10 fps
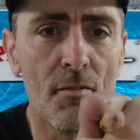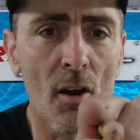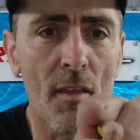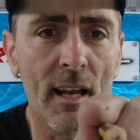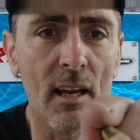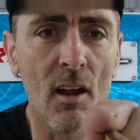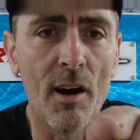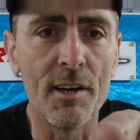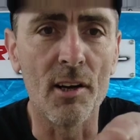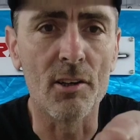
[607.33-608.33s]
Follow that
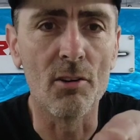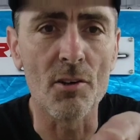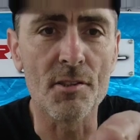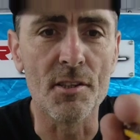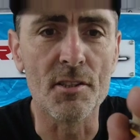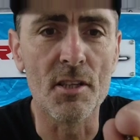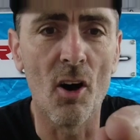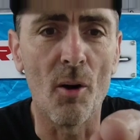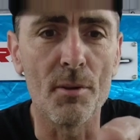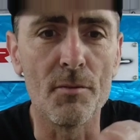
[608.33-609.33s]
line across the
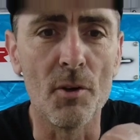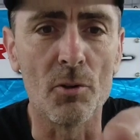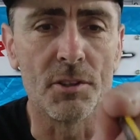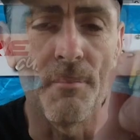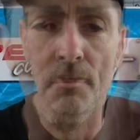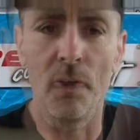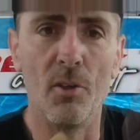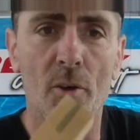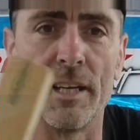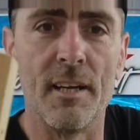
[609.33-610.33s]
top of your, so
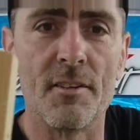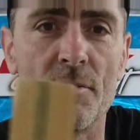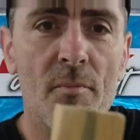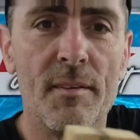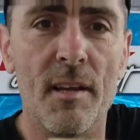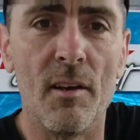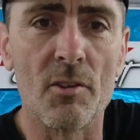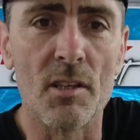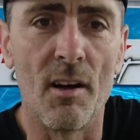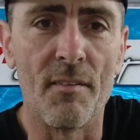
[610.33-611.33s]
you're looking at something that
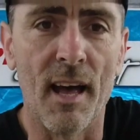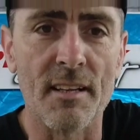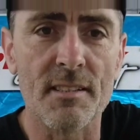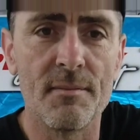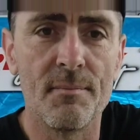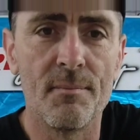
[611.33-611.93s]
looks like that.